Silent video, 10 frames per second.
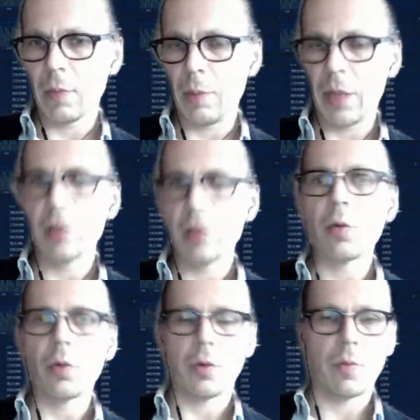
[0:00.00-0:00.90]
mining
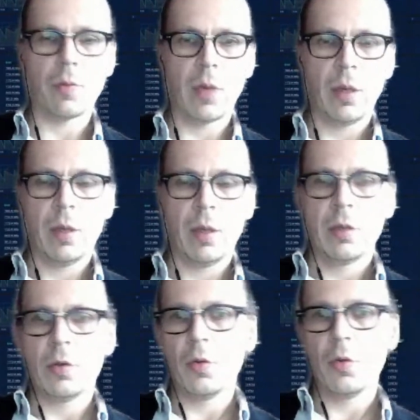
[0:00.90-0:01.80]
rewards.
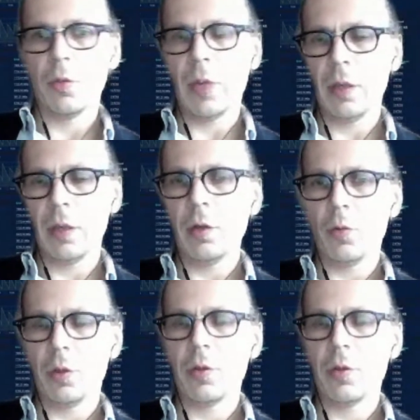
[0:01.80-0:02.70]
So the mining
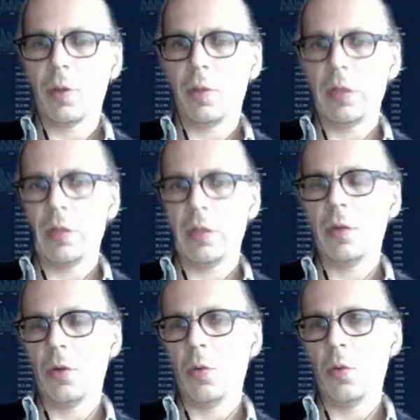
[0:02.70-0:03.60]
rewards are basically
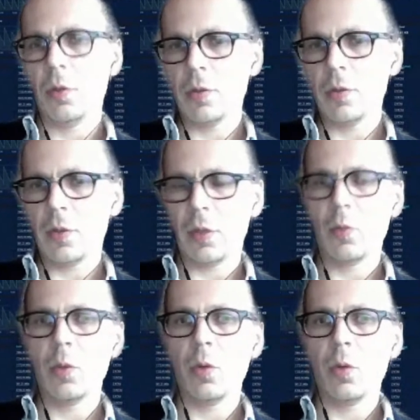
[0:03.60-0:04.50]
the rewards that
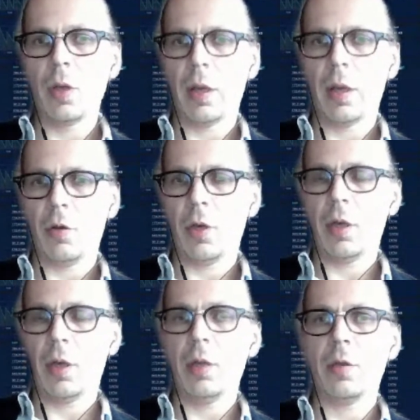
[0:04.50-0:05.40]
we will
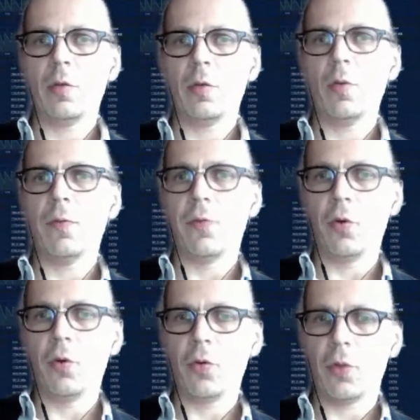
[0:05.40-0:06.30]
allocate
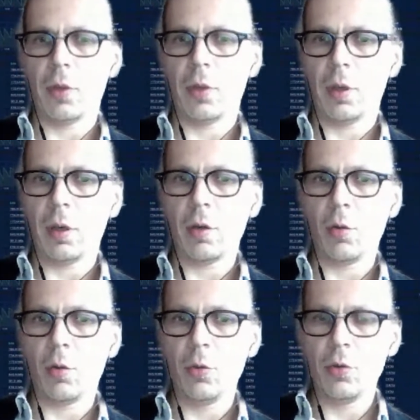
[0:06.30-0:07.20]
for the
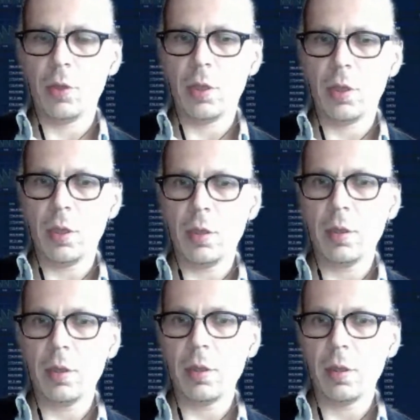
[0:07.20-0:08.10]

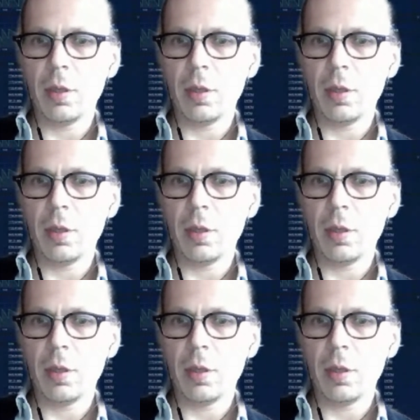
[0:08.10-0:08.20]
community